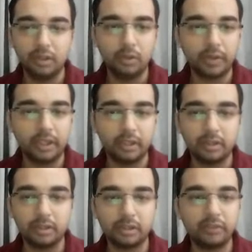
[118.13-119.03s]
Okay,
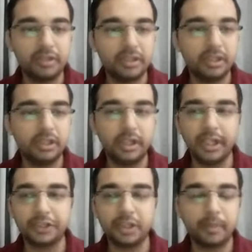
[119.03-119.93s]
now we see the
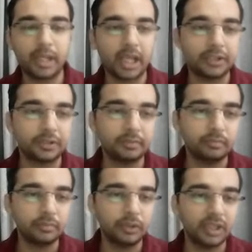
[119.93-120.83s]
reaction
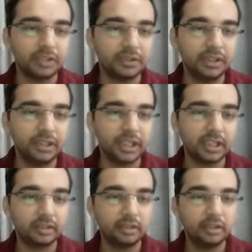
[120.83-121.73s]
mechanism. You can see that